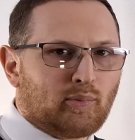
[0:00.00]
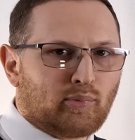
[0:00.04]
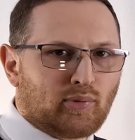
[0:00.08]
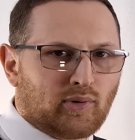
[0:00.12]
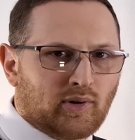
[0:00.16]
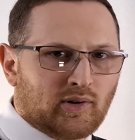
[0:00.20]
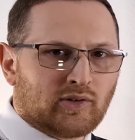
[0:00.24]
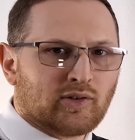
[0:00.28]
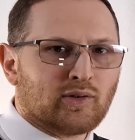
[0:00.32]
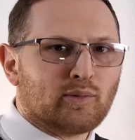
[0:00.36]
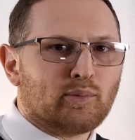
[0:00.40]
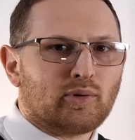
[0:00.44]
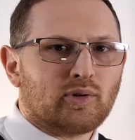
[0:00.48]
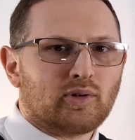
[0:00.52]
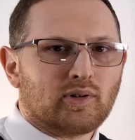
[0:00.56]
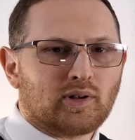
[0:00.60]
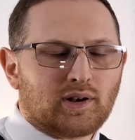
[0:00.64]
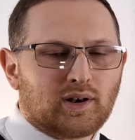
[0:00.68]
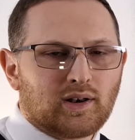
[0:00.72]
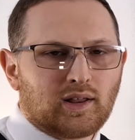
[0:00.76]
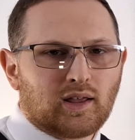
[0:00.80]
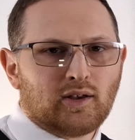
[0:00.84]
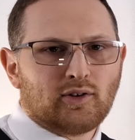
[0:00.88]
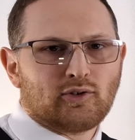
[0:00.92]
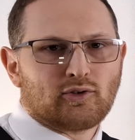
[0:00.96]
principal
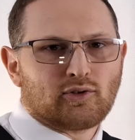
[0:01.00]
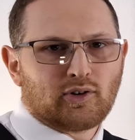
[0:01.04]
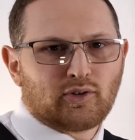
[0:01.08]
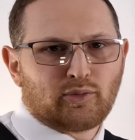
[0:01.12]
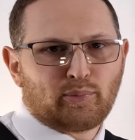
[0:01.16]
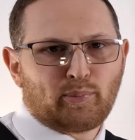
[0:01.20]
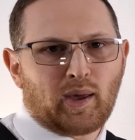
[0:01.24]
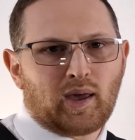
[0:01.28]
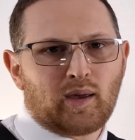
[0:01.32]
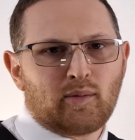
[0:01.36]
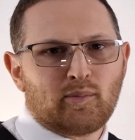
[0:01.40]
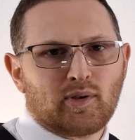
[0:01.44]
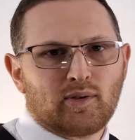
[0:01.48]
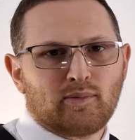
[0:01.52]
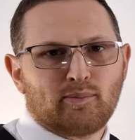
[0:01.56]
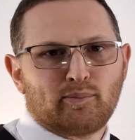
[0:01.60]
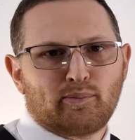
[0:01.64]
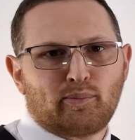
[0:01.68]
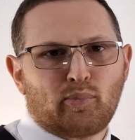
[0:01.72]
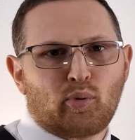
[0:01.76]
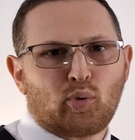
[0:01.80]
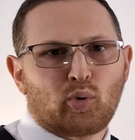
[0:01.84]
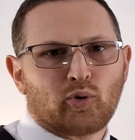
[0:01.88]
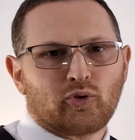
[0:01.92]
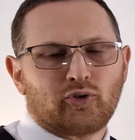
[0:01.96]
and interest payment
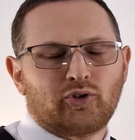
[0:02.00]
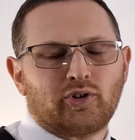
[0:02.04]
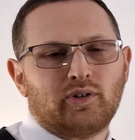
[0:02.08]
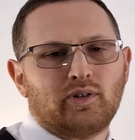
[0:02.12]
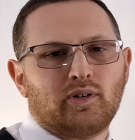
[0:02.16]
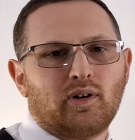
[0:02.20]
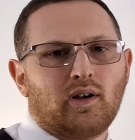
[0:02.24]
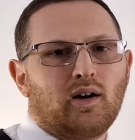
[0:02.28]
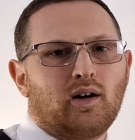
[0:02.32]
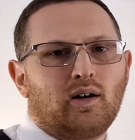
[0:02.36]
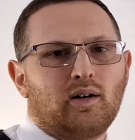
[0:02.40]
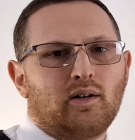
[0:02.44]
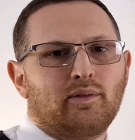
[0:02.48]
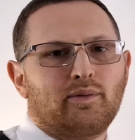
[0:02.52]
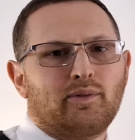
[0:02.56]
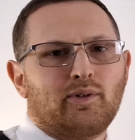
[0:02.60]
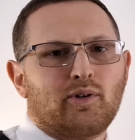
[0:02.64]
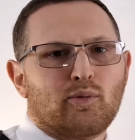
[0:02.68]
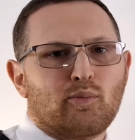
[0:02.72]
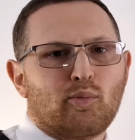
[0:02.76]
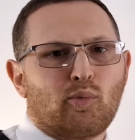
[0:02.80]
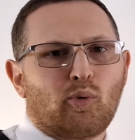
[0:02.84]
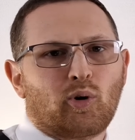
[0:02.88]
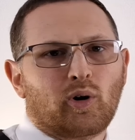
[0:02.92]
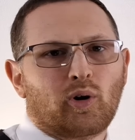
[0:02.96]
portion of
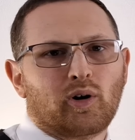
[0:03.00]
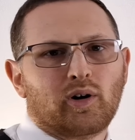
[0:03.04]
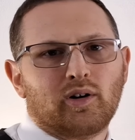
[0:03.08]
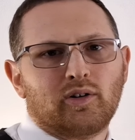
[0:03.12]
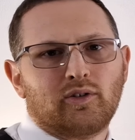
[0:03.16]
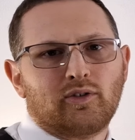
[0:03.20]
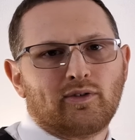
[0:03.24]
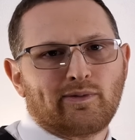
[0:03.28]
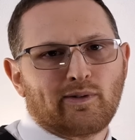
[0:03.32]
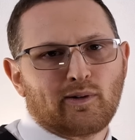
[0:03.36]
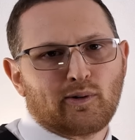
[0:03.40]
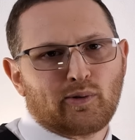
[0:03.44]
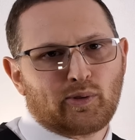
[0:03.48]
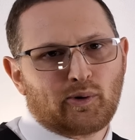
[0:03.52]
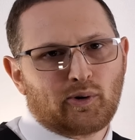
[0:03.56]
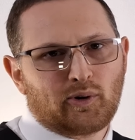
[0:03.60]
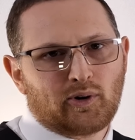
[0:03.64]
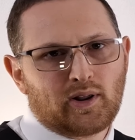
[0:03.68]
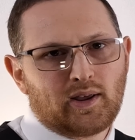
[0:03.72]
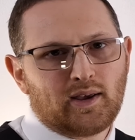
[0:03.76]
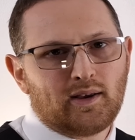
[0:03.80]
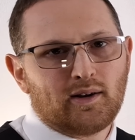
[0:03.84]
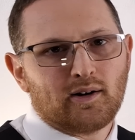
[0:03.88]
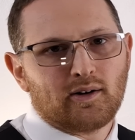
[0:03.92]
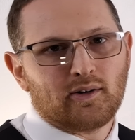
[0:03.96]
your mortgage for
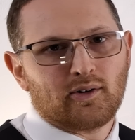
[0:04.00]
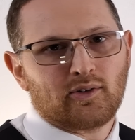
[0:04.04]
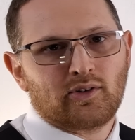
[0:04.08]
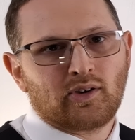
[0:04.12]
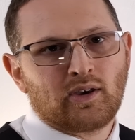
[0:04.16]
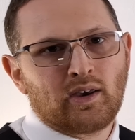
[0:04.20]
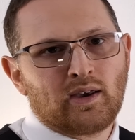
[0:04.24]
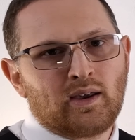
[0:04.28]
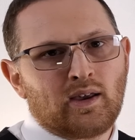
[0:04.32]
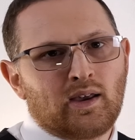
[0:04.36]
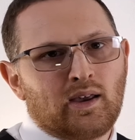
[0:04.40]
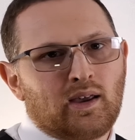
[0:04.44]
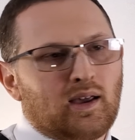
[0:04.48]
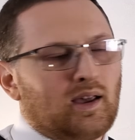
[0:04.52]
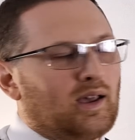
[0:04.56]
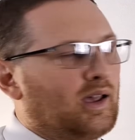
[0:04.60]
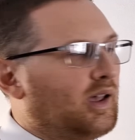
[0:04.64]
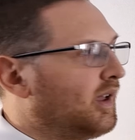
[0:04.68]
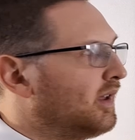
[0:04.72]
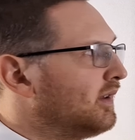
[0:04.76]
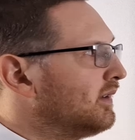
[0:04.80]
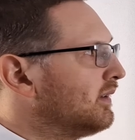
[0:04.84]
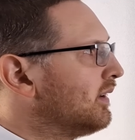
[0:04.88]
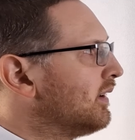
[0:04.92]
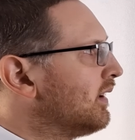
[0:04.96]
30 years.
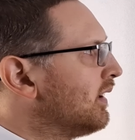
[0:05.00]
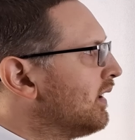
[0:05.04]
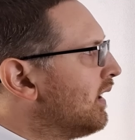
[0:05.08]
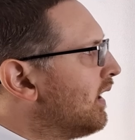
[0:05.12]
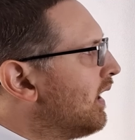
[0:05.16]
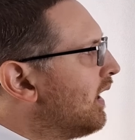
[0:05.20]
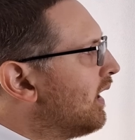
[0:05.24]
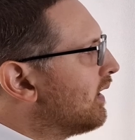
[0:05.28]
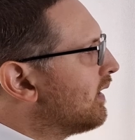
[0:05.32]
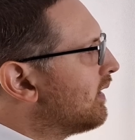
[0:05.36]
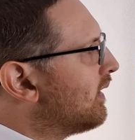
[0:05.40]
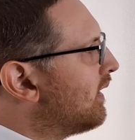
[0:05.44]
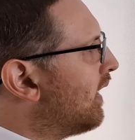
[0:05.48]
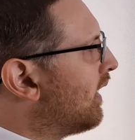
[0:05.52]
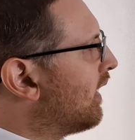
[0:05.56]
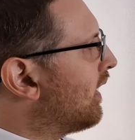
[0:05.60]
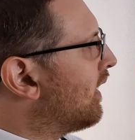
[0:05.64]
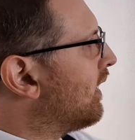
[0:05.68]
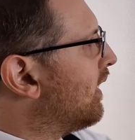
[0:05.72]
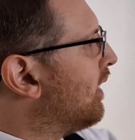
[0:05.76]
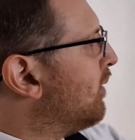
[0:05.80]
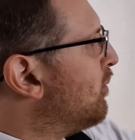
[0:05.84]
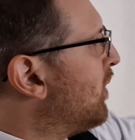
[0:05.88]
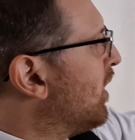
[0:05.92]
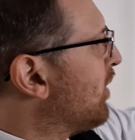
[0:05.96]
And yeah,
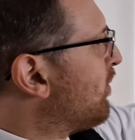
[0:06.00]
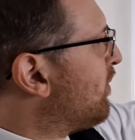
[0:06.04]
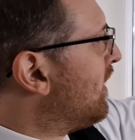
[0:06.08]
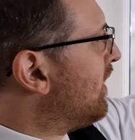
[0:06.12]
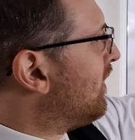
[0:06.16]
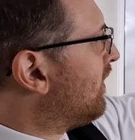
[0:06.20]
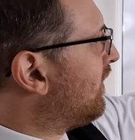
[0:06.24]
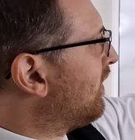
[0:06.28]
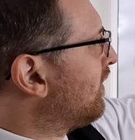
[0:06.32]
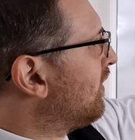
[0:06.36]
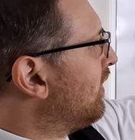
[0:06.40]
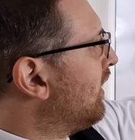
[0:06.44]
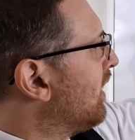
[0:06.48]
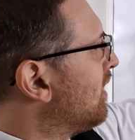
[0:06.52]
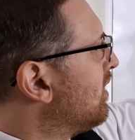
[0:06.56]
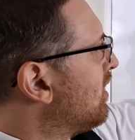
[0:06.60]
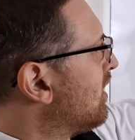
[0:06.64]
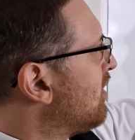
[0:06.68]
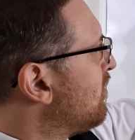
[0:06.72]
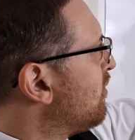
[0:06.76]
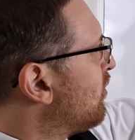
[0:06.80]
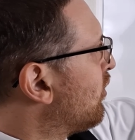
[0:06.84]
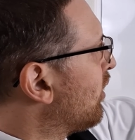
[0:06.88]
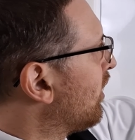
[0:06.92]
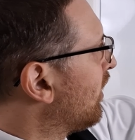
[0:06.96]
it might be
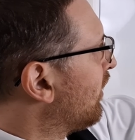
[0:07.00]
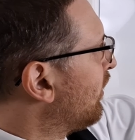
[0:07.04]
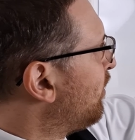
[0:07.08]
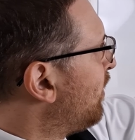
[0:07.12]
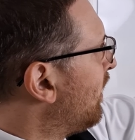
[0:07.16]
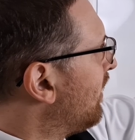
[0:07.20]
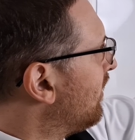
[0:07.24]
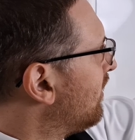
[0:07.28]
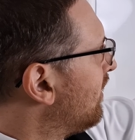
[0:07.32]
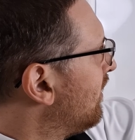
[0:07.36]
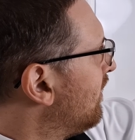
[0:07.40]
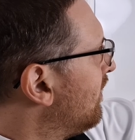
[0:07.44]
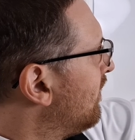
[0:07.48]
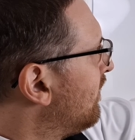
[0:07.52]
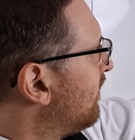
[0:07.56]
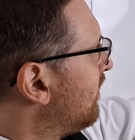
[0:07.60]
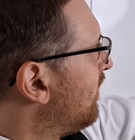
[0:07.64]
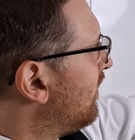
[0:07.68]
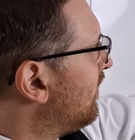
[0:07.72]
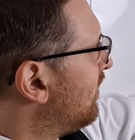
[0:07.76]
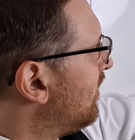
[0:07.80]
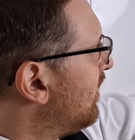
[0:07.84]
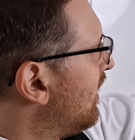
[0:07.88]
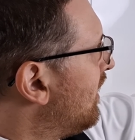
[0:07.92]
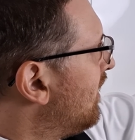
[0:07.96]
slightly more expensive
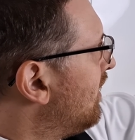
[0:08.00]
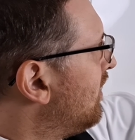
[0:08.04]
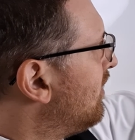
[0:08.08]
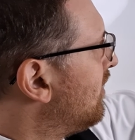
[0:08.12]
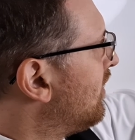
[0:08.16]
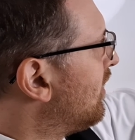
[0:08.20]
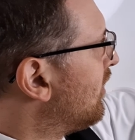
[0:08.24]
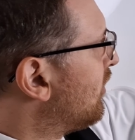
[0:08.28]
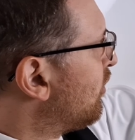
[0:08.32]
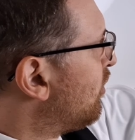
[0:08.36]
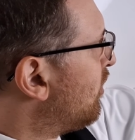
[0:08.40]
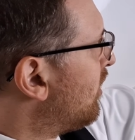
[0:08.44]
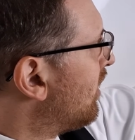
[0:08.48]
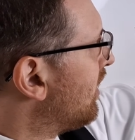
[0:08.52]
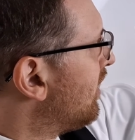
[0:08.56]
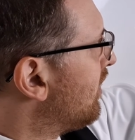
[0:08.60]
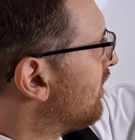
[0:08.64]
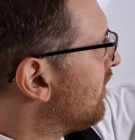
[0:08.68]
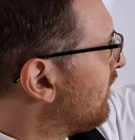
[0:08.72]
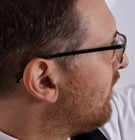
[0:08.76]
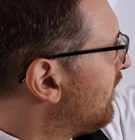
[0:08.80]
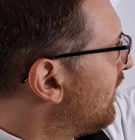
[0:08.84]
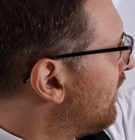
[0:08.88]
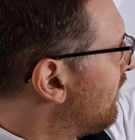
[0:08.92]
than the 20 or